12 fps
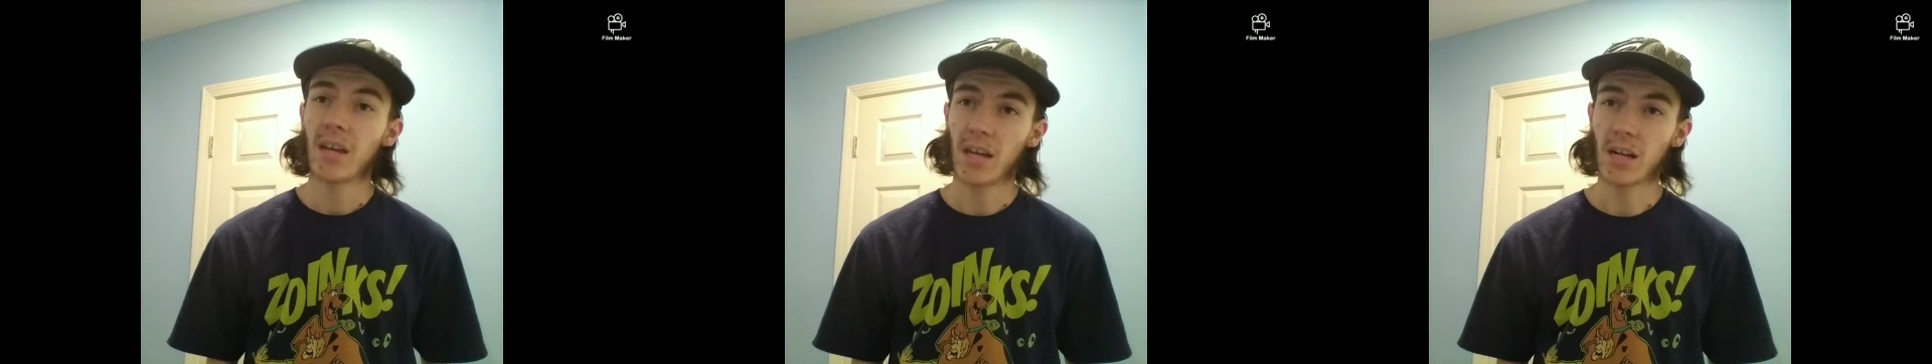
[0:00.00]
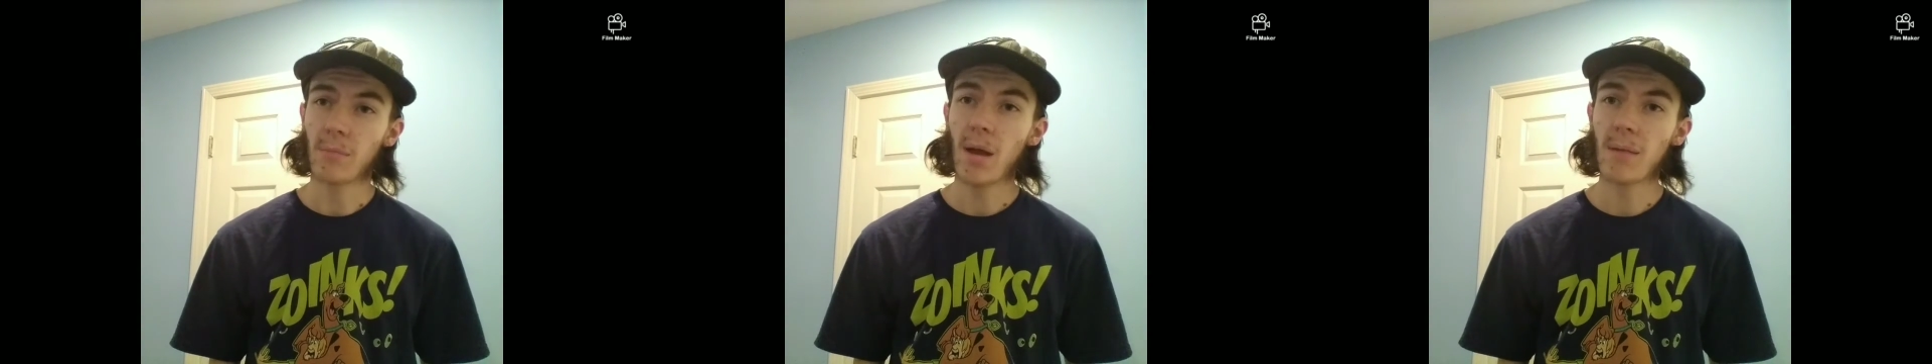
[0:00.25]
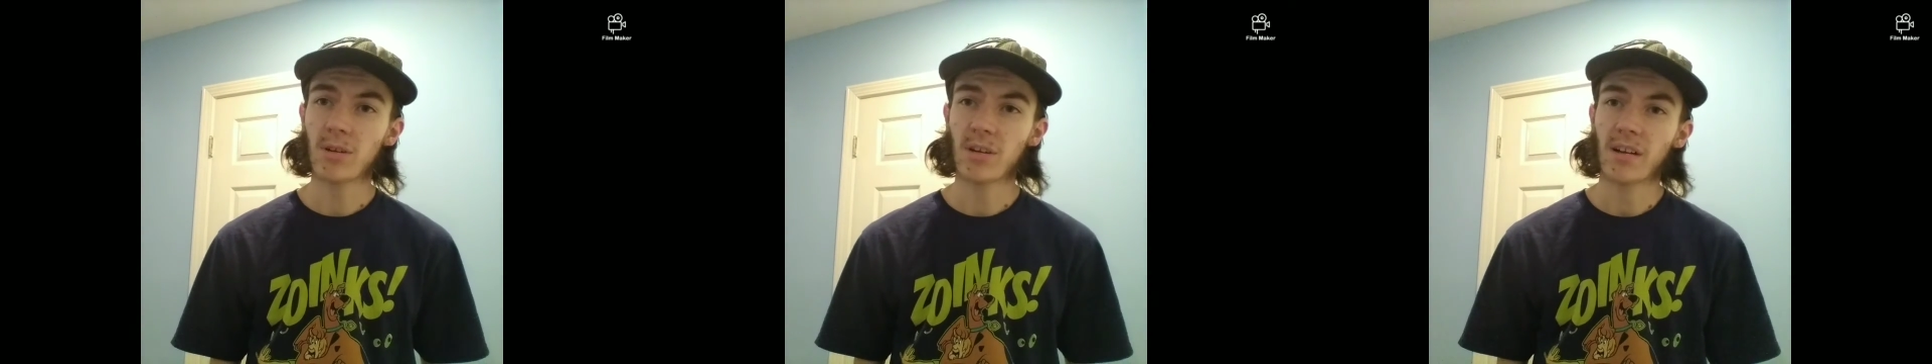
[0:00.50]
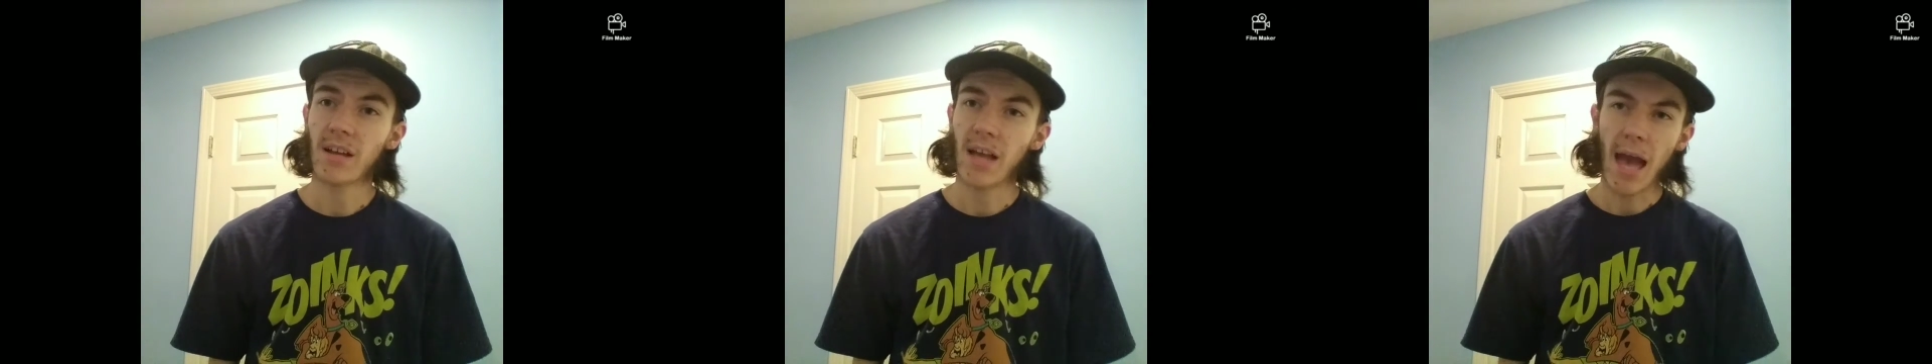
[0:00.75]
And
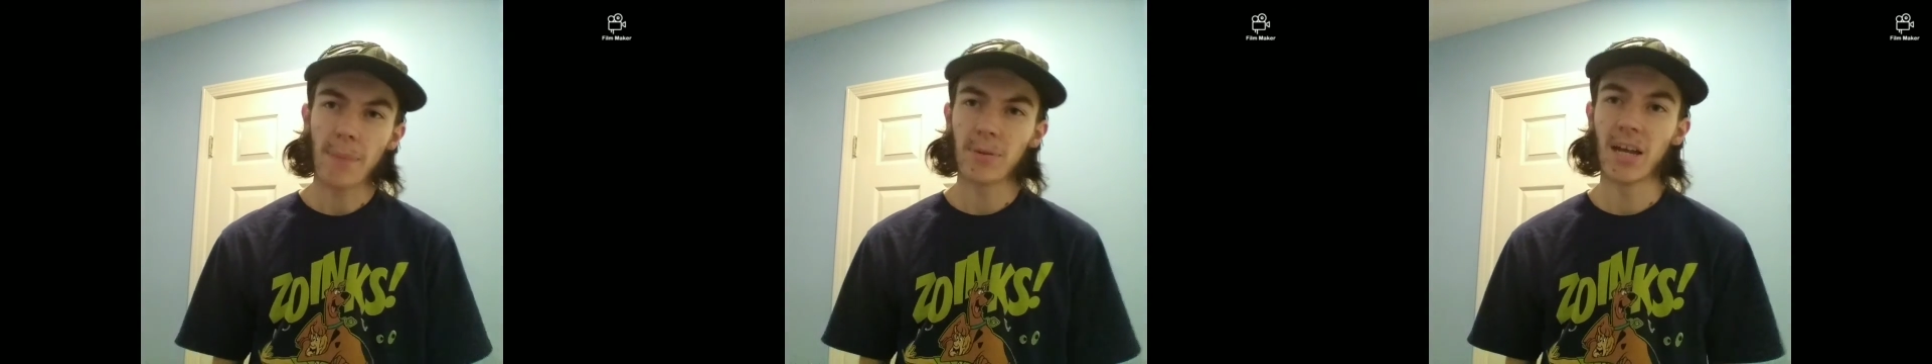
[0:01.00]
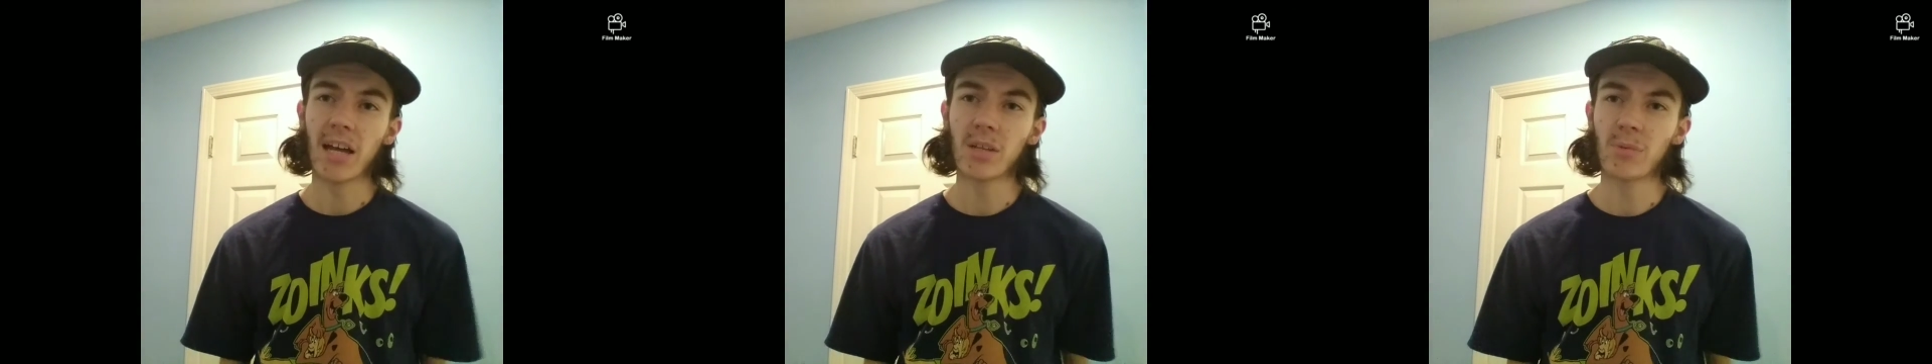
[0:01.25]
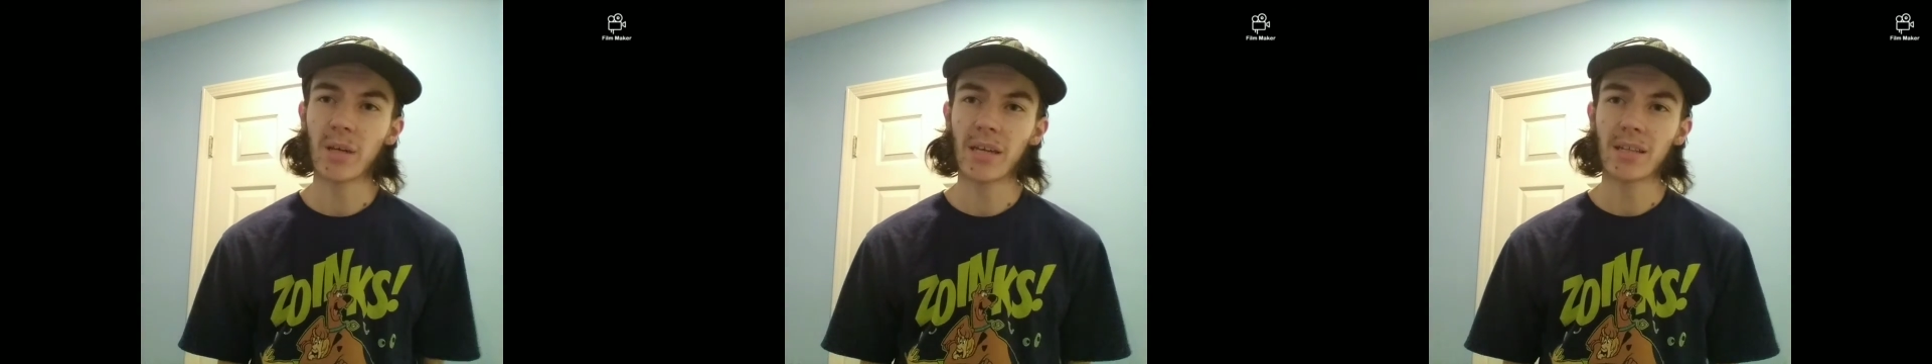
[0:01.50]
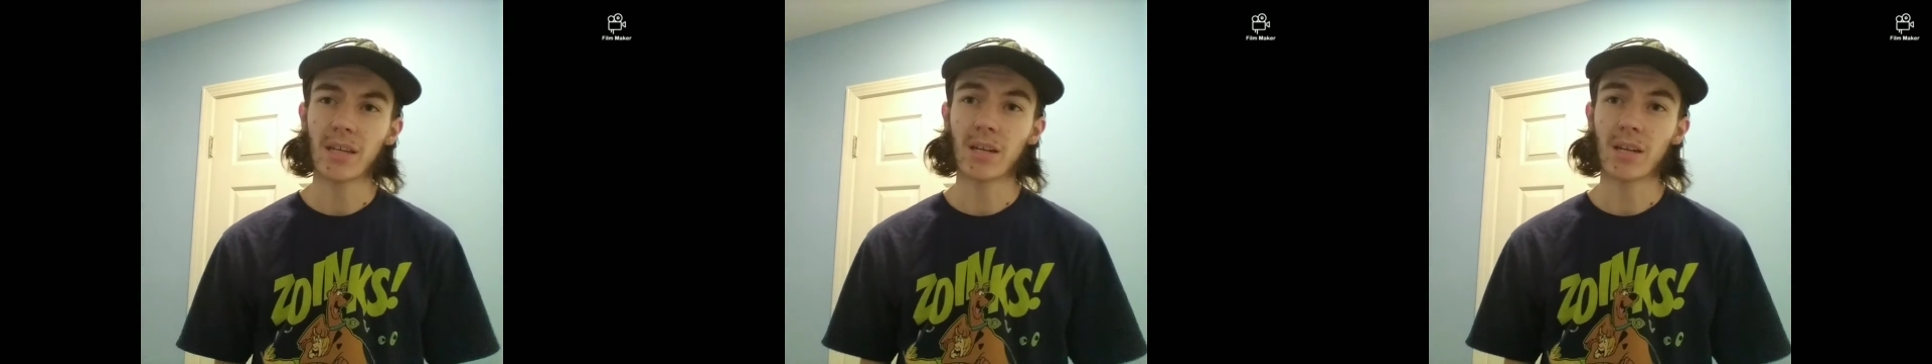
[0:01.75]
remember, happy Halloween